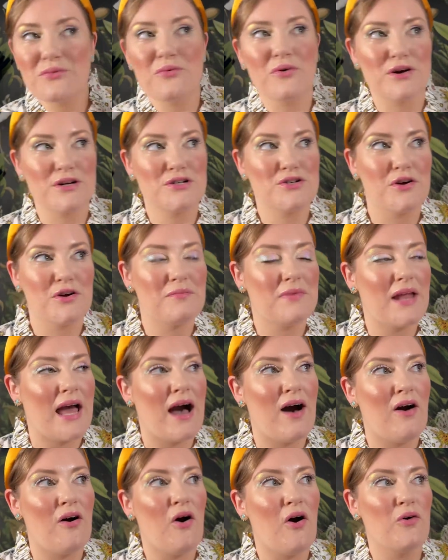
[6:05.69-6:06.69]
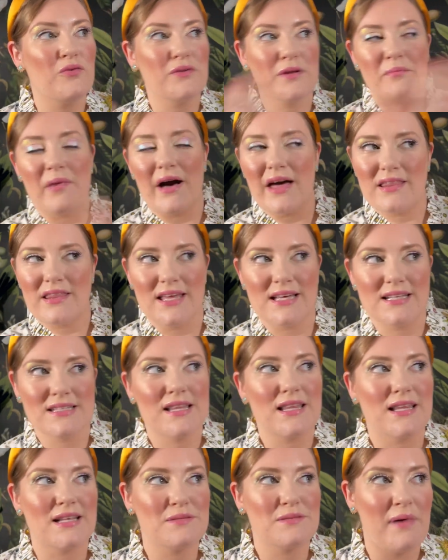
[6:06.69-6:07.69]
wardrobe now, only buy things
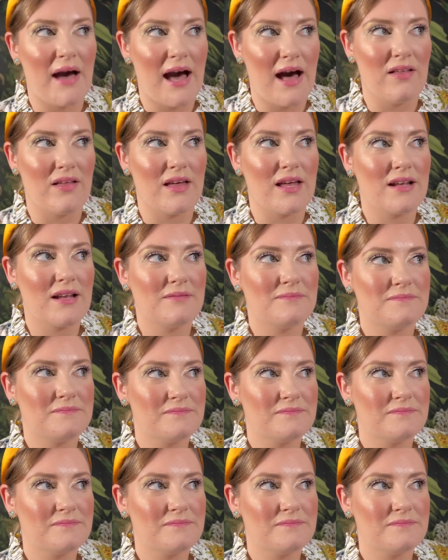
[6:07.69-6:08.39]
in this palette.